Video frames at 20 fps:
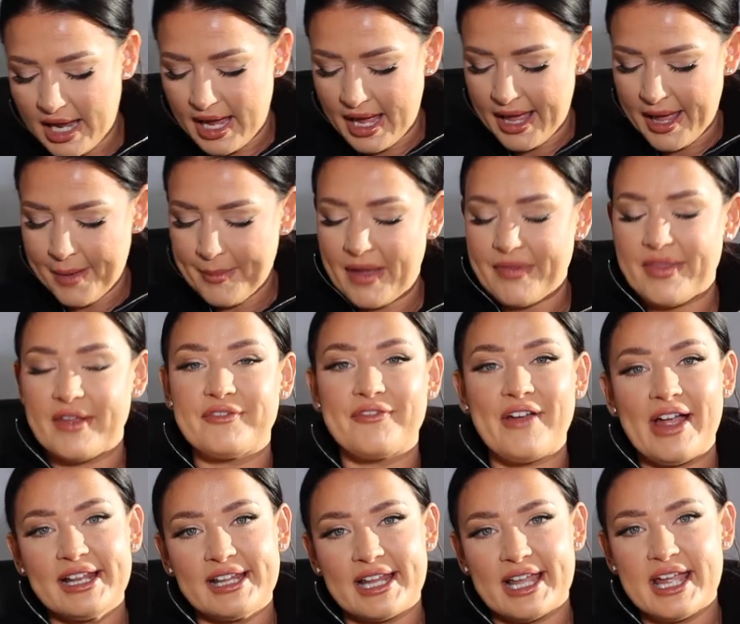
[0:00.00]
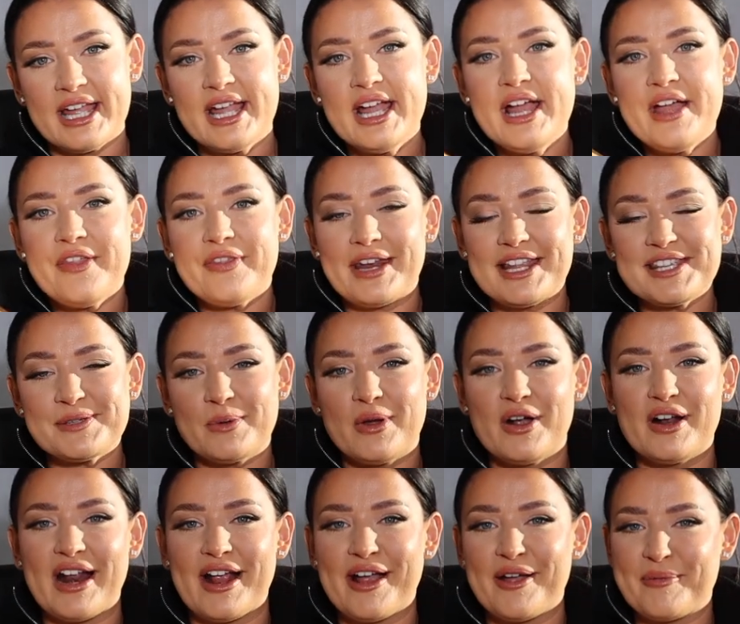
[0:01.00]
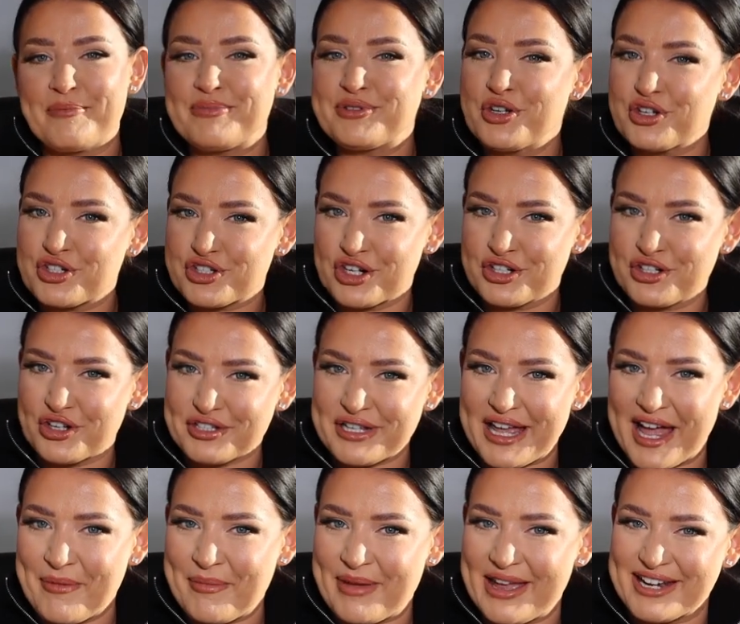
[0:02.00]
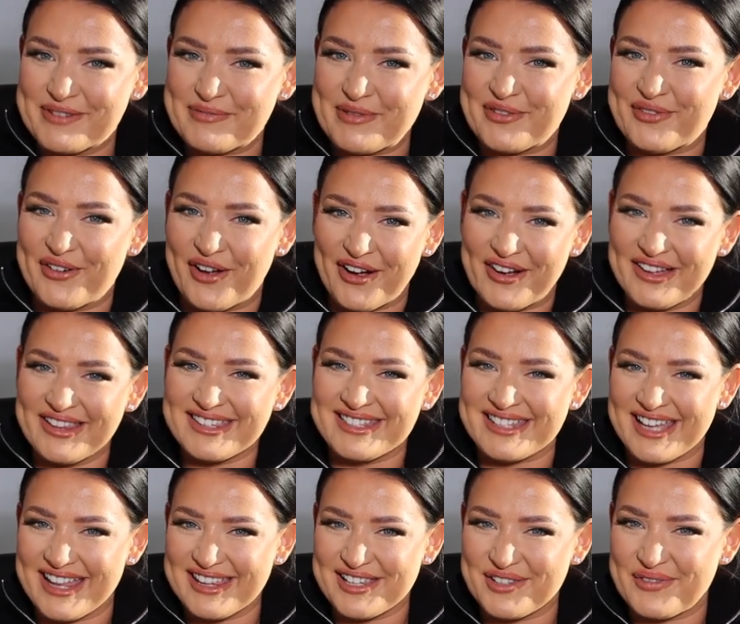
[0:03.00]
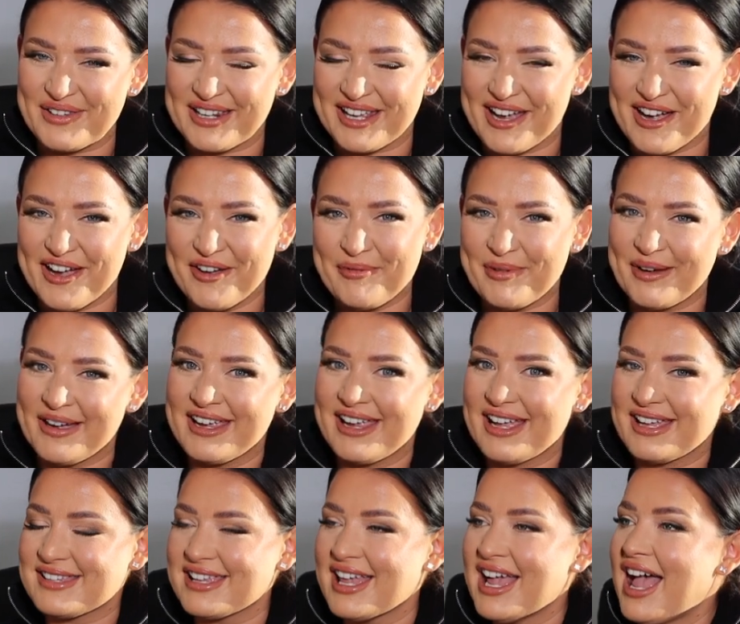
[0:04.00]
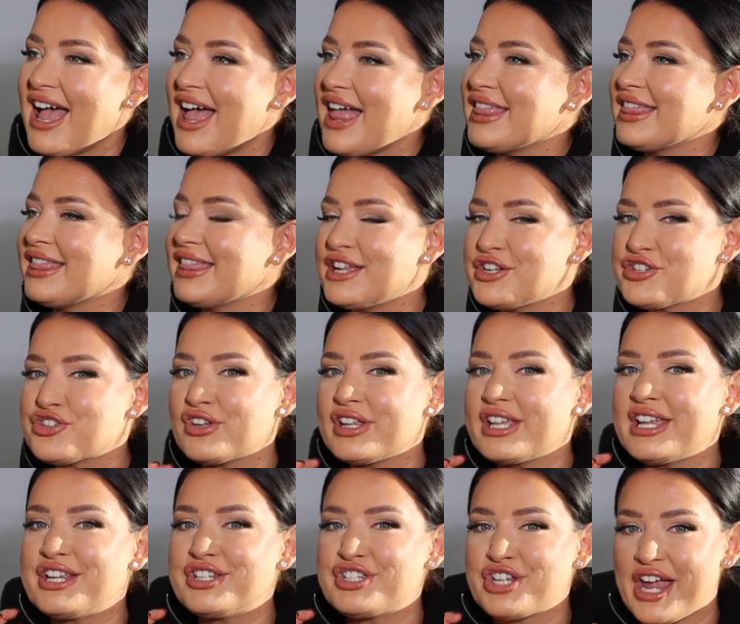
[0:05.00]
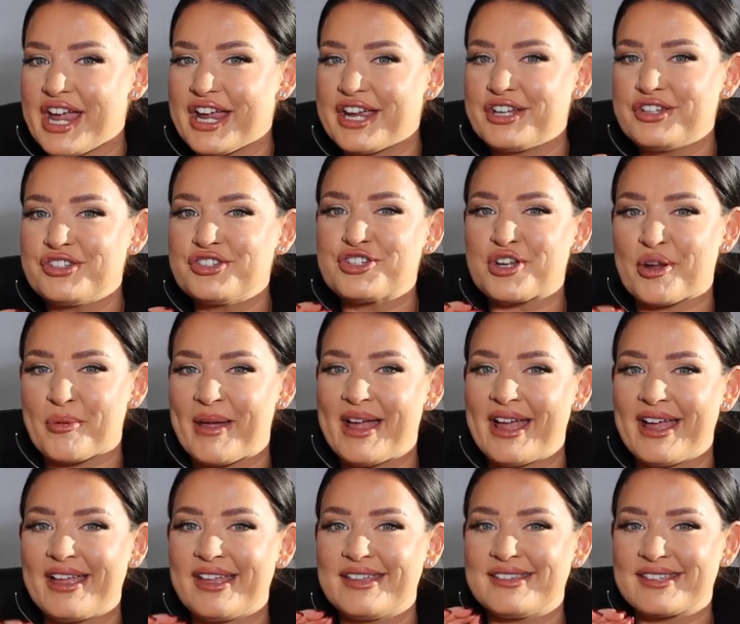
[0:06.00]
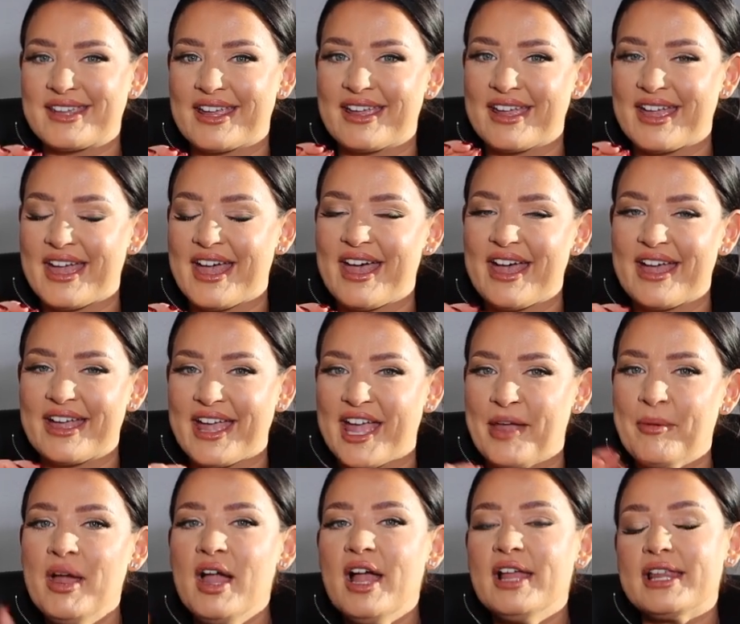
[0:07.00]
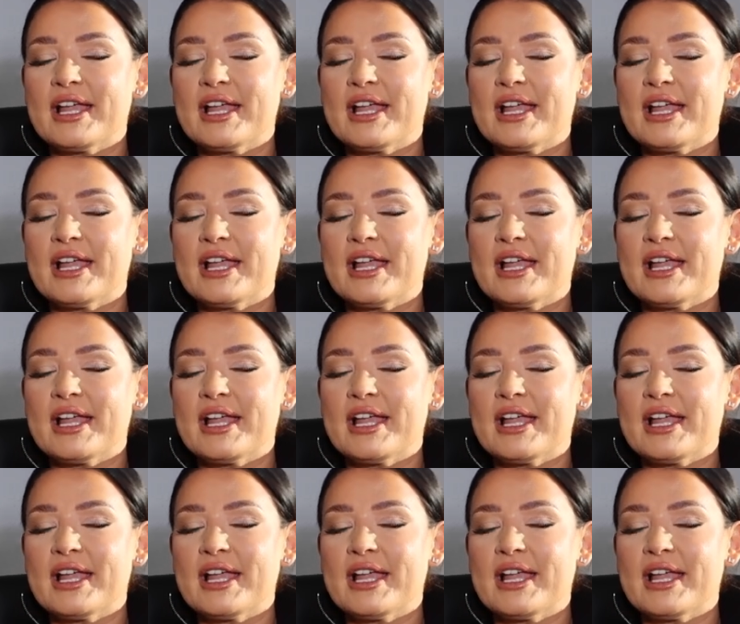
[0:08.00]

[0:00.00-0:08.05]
And then finally, the last one, I touched on Dr. Ahmed before I start this video, but he has literally changed my skincare game.